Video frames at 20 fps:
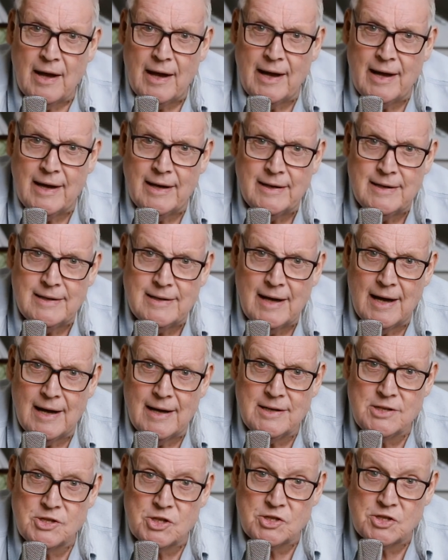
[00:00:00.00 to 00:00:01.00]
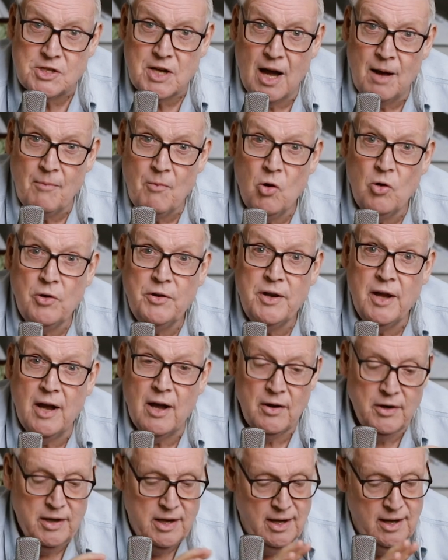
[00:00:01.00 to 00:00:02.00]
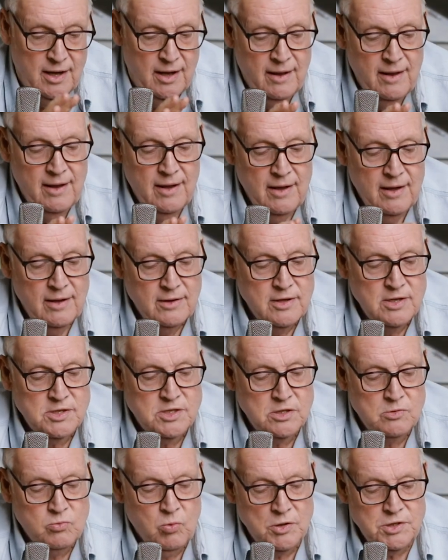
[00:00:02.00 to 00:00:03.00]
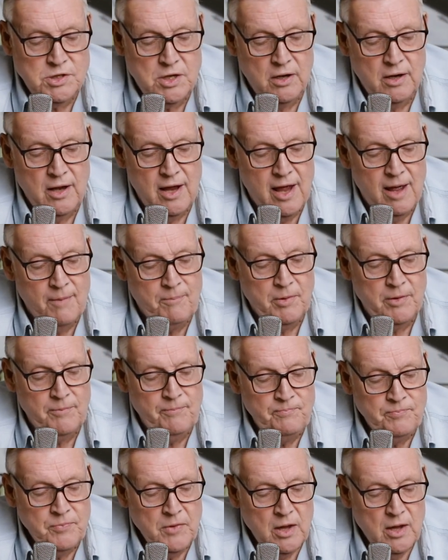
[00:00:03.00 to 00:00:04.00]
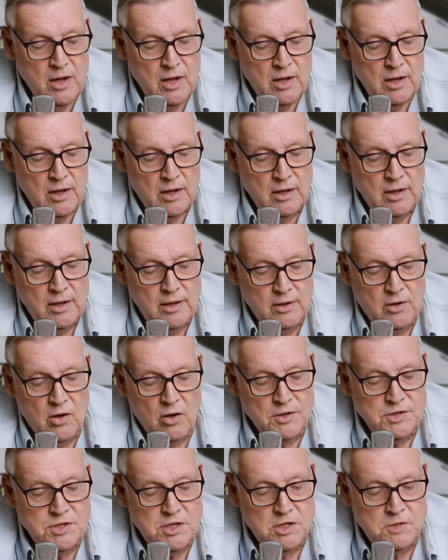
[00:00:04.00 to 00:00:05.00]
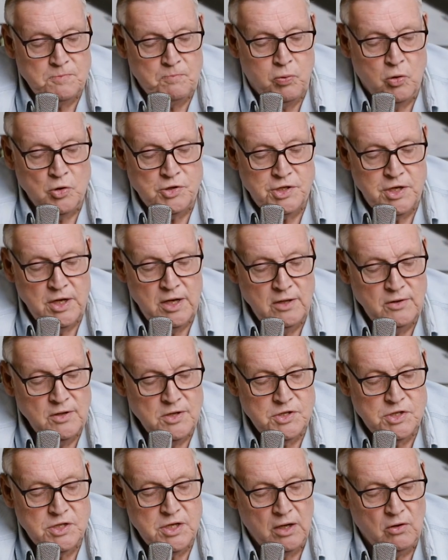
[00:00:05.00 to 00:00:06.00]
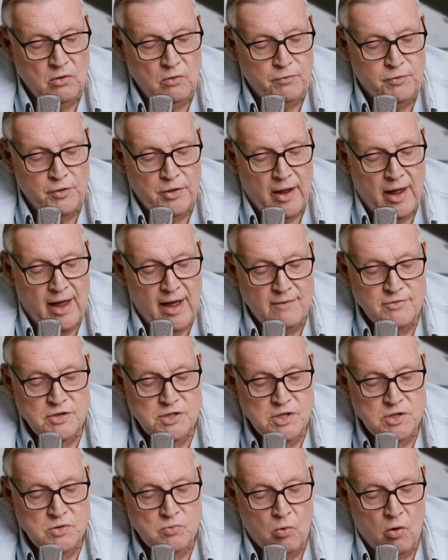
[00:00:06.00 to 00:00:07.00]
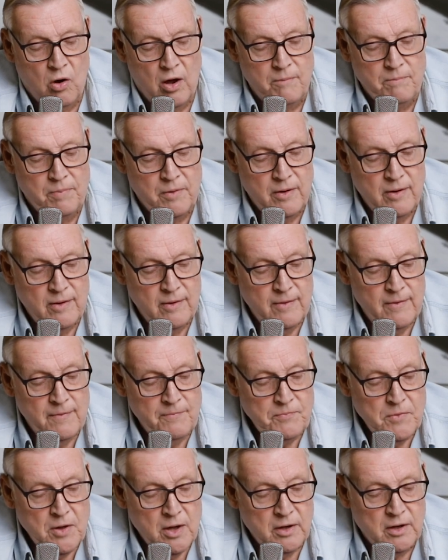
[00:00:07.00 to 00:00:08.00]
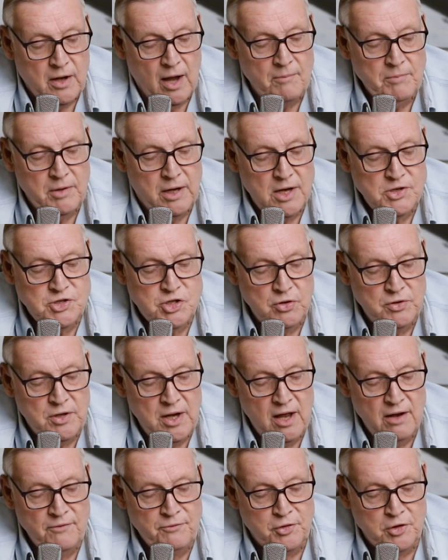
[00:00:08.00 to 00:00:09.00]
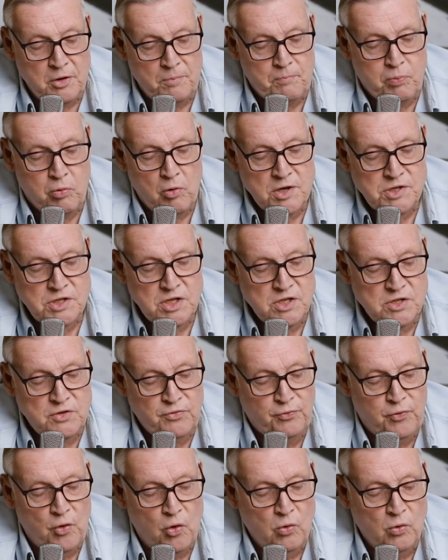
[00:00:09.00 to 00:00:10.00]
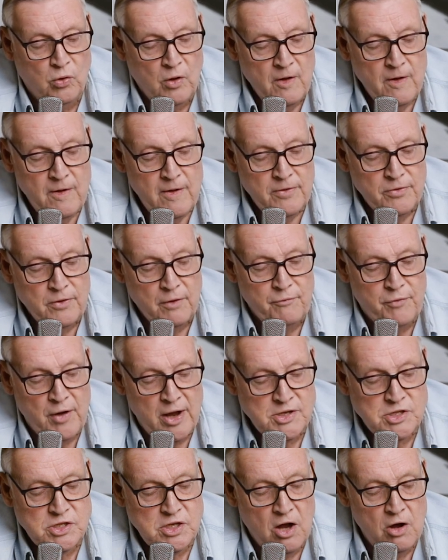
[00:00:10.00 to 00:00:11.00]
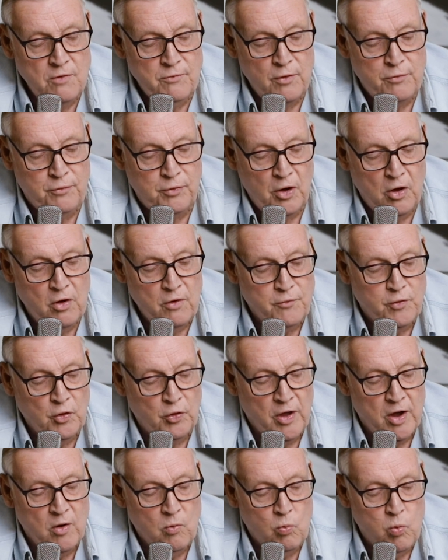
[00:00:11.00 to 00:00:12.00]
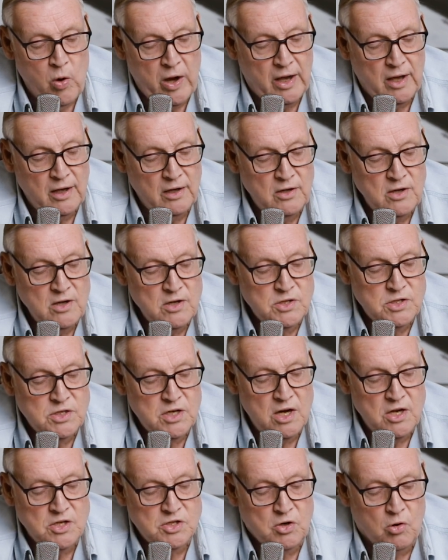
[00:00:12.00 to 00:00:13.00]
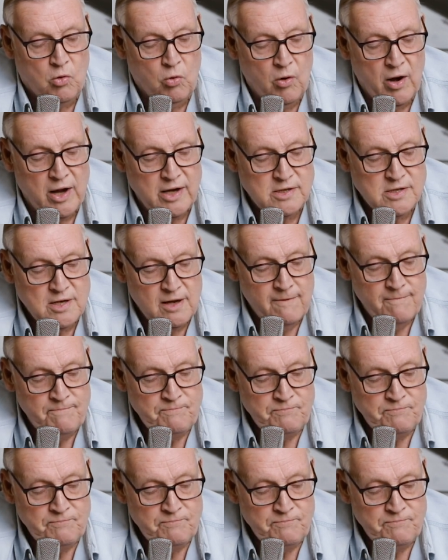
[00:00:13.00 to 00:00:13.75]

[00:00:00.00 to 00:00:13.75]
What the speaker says: And he says, come on down here. This is what's going to happen. And God says, put ye in the sickle, for the harvest is ripe. Come get you down, for the press is full. The vats overflow, for their wickedness is great.